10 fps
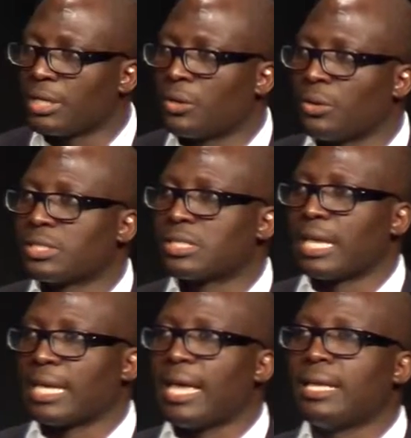it's
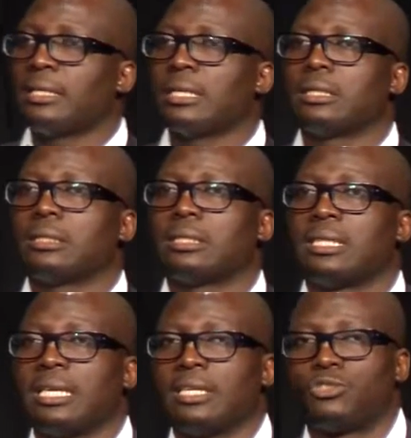again,
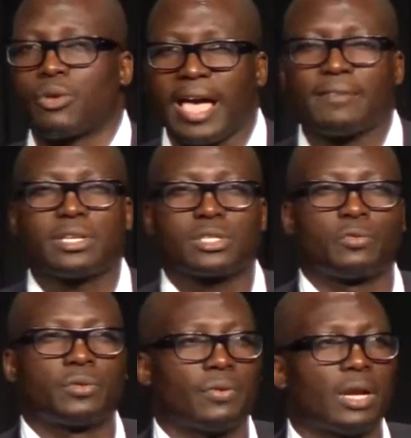the drivers
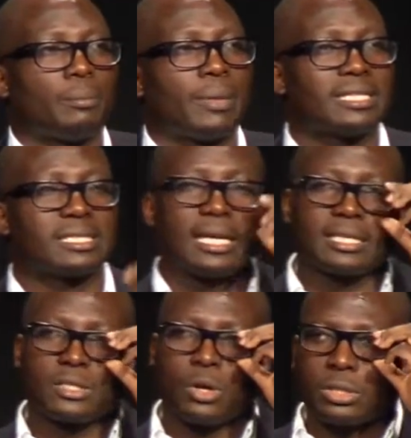of development
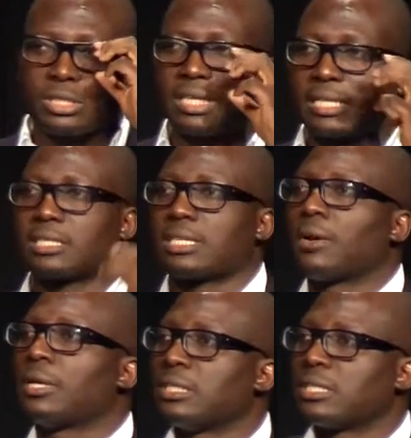is not
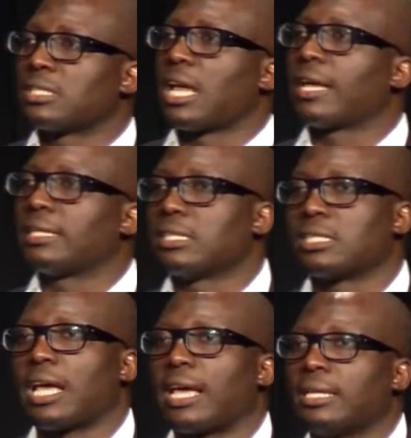necessarily design.
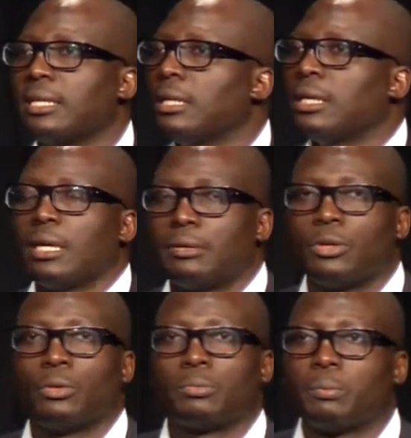Design,
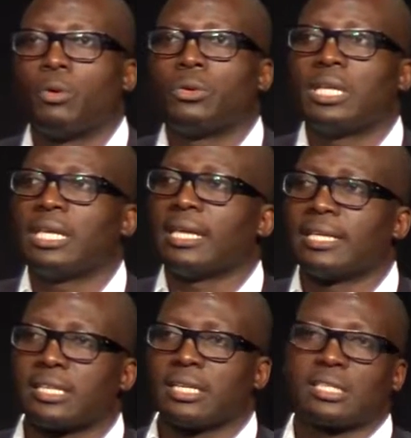only
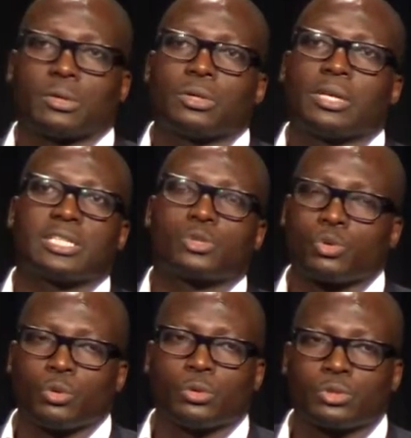is only a
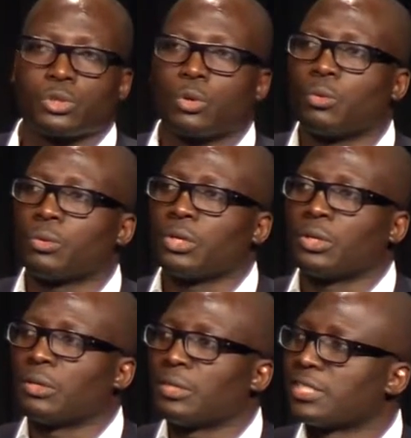tool. So
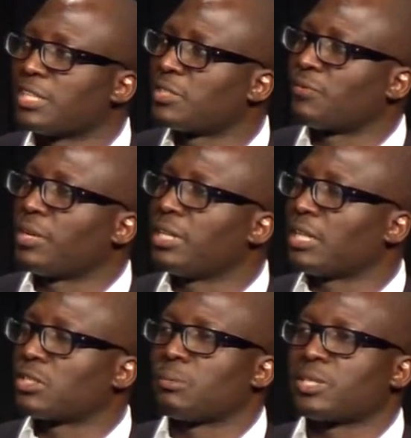it's funny
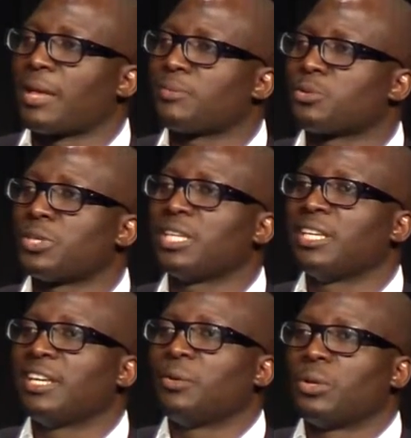that sometimes we
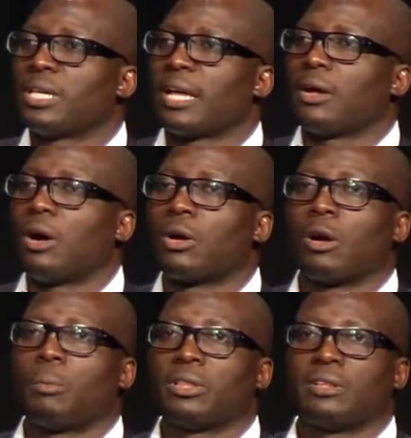get hung
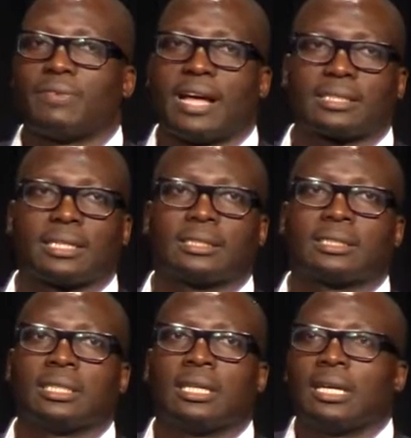up on the fact
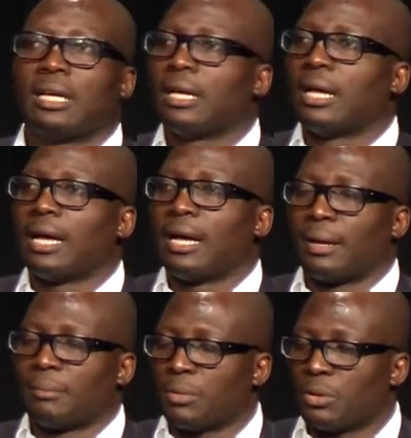that
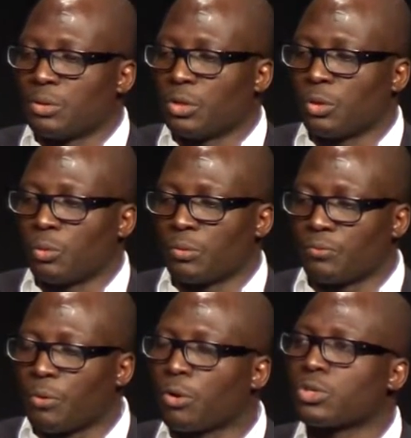we
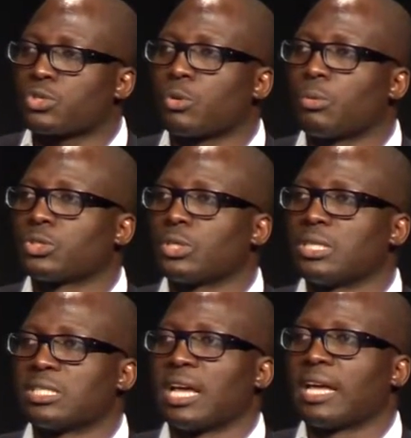focus so much on
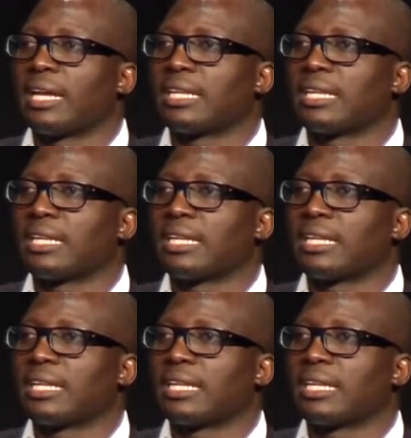design.